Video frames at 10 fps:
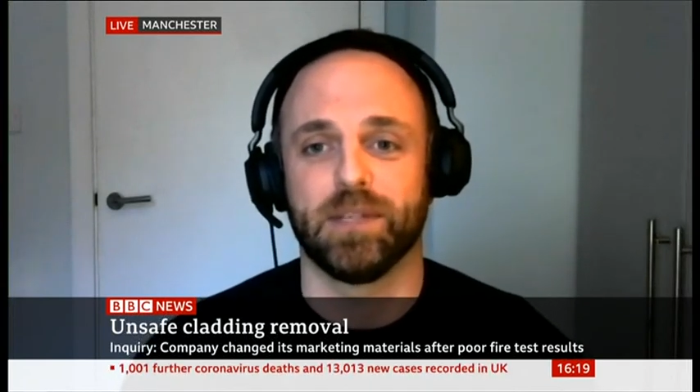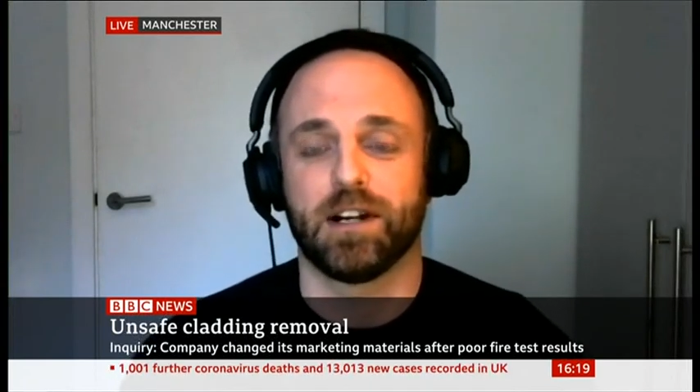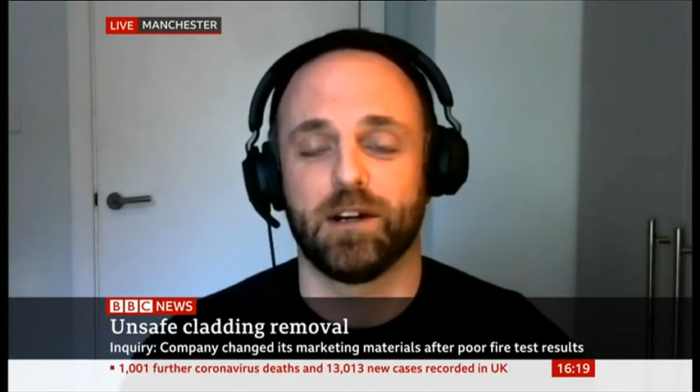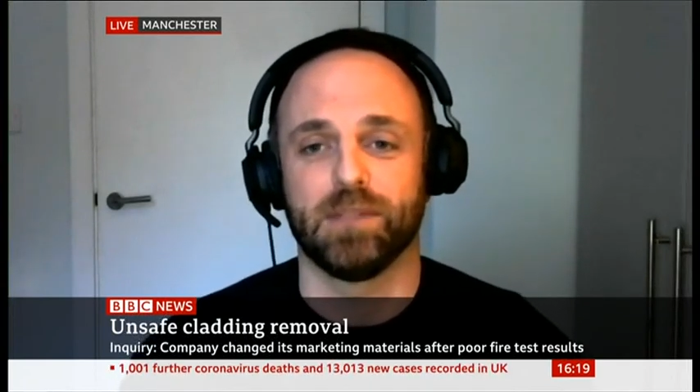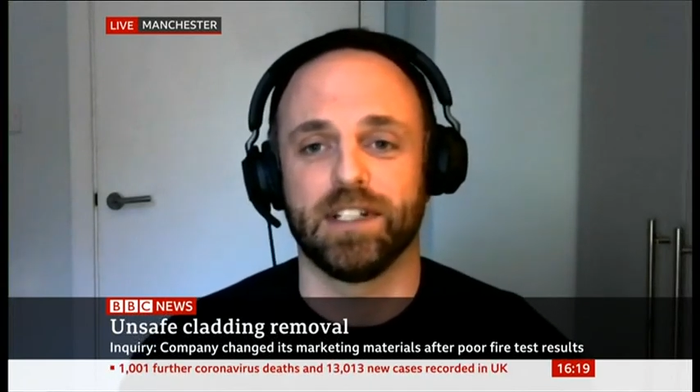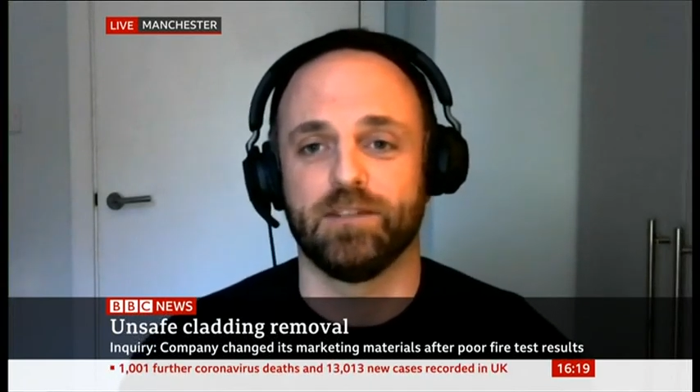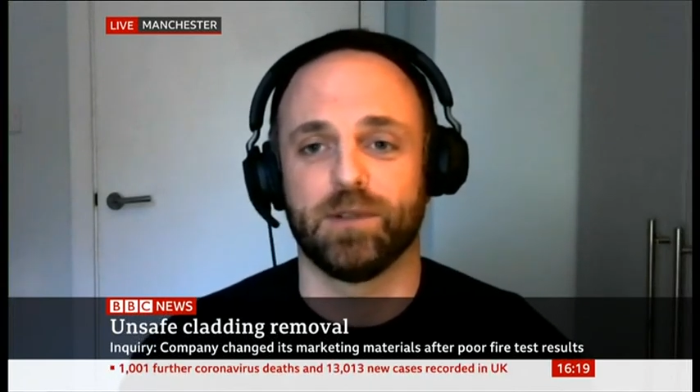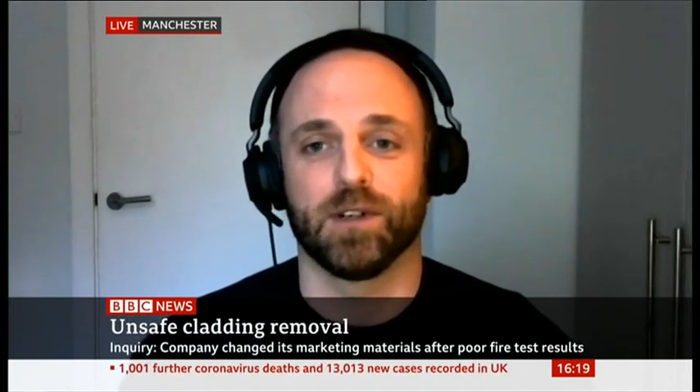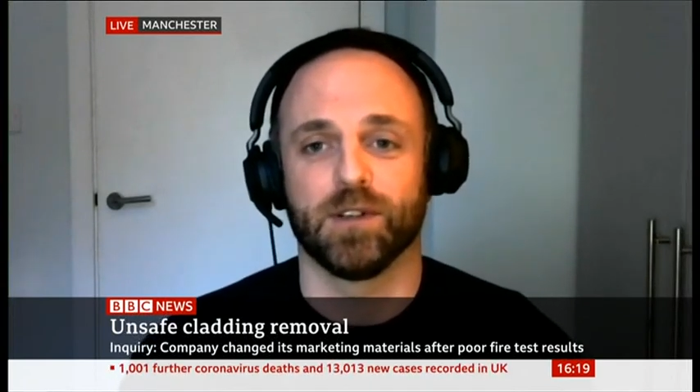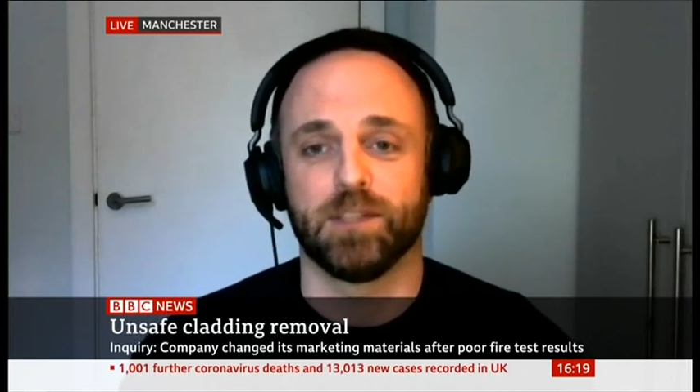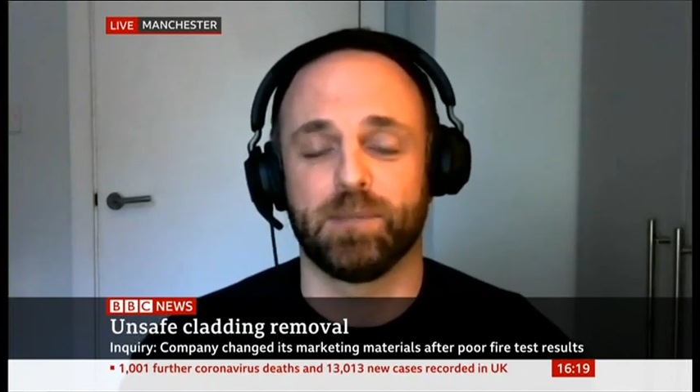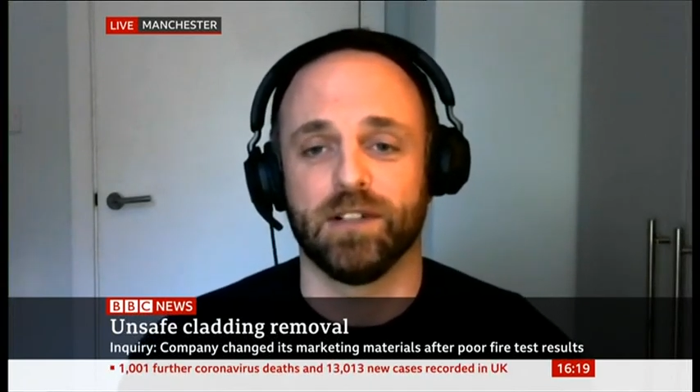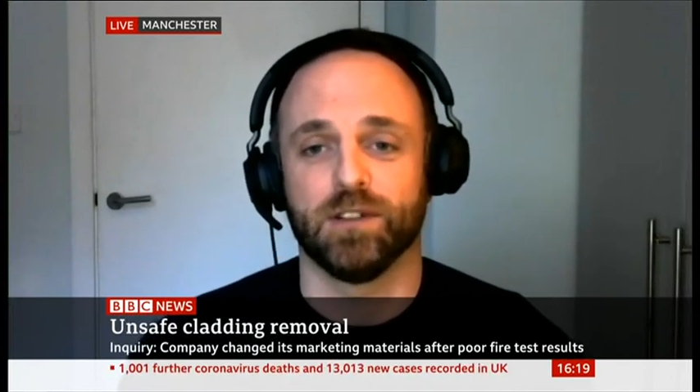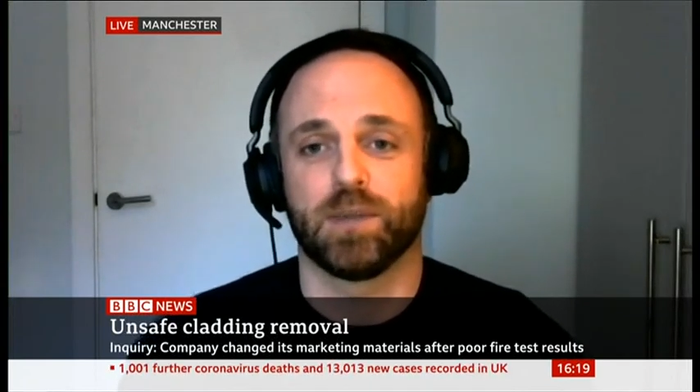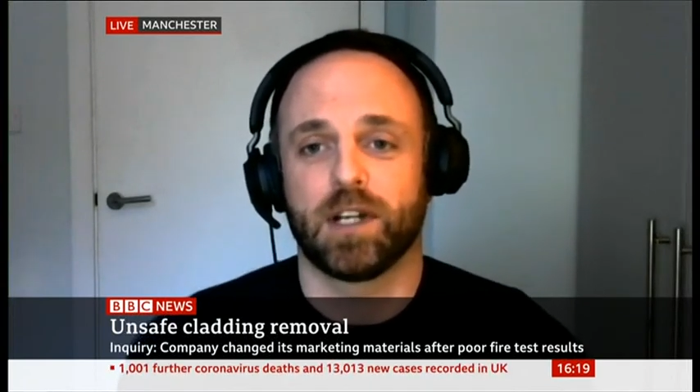We can't believe we've got these
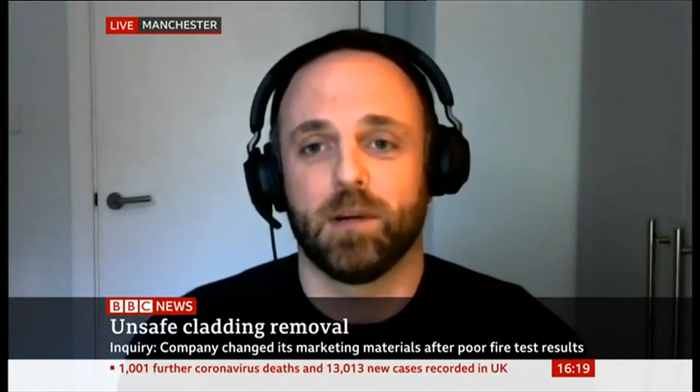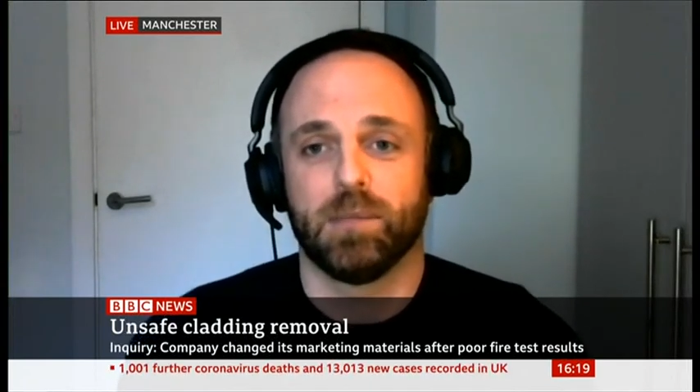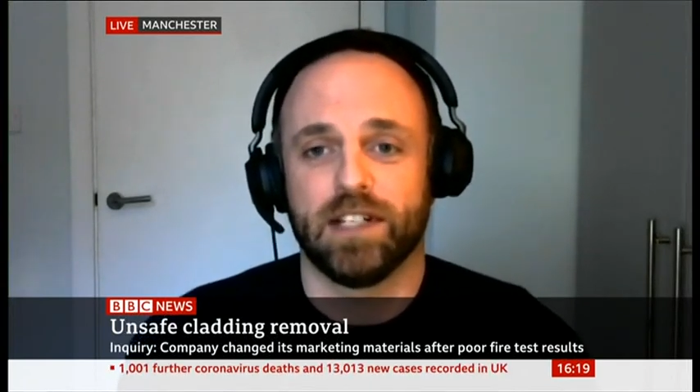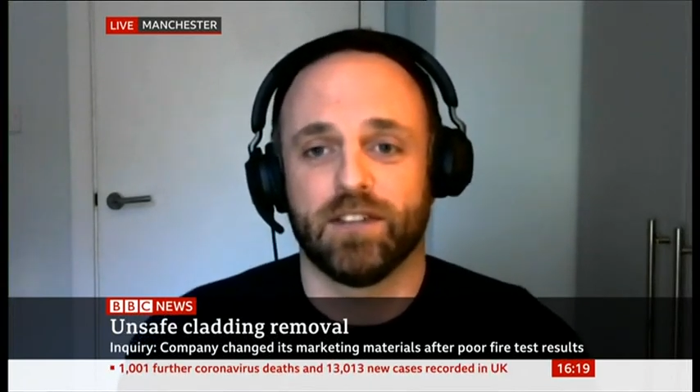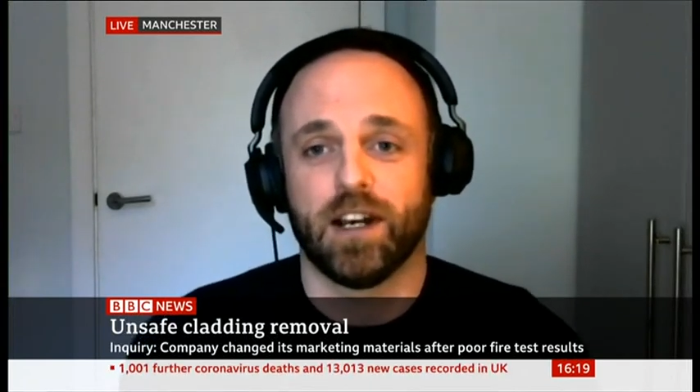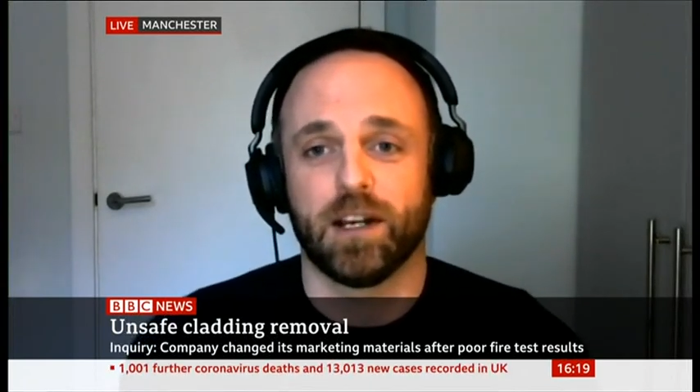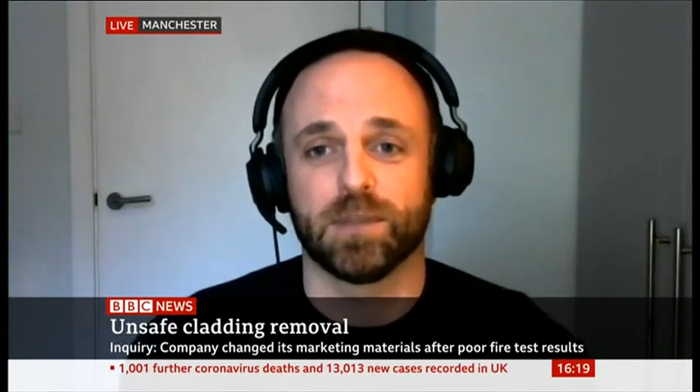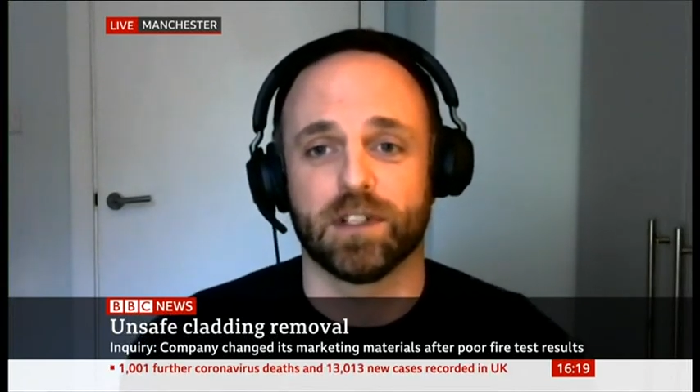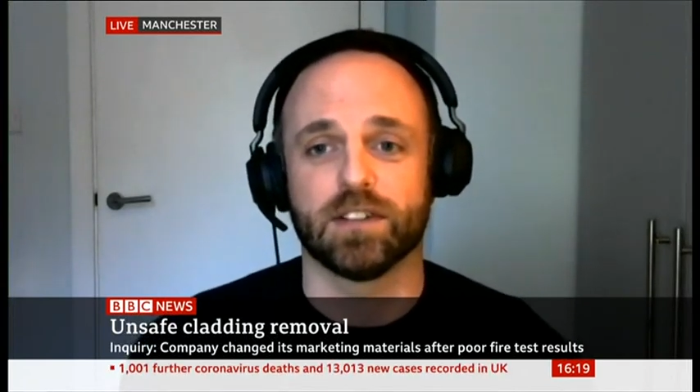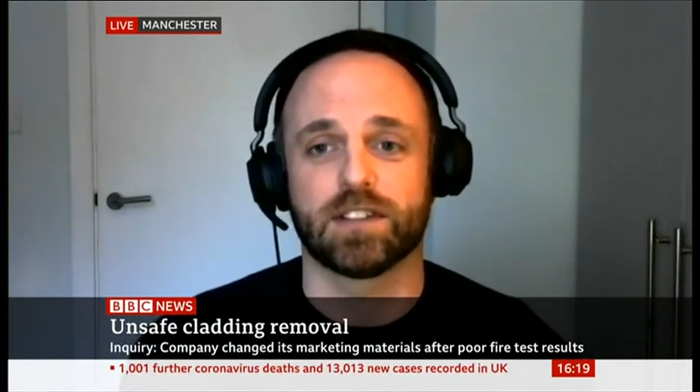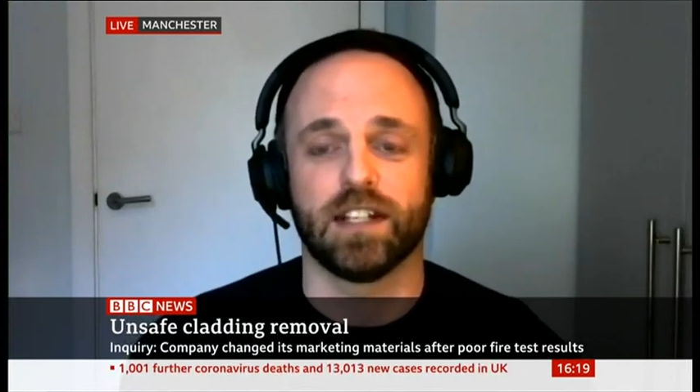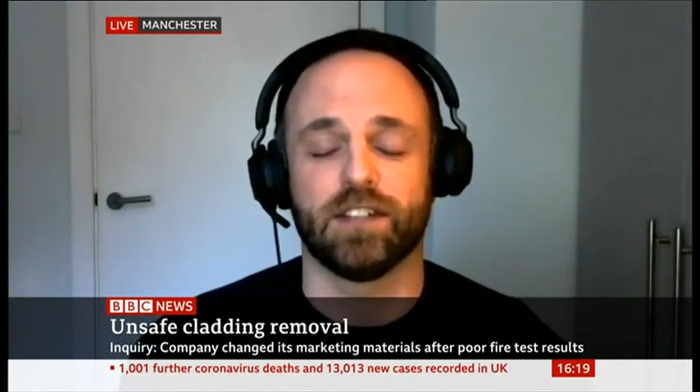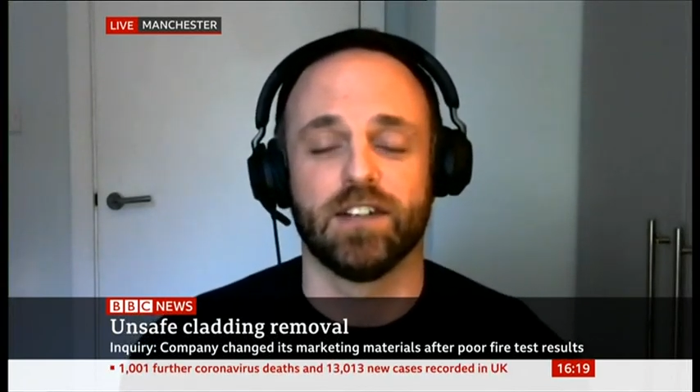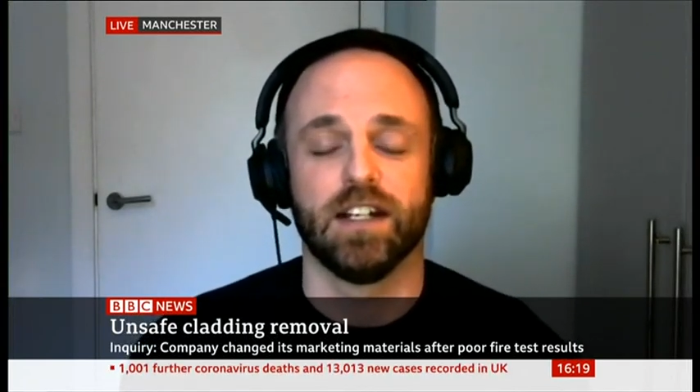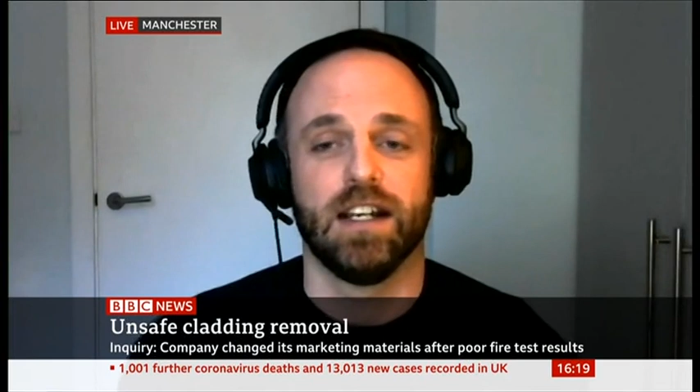bills. We can't believe that homes aren't safe.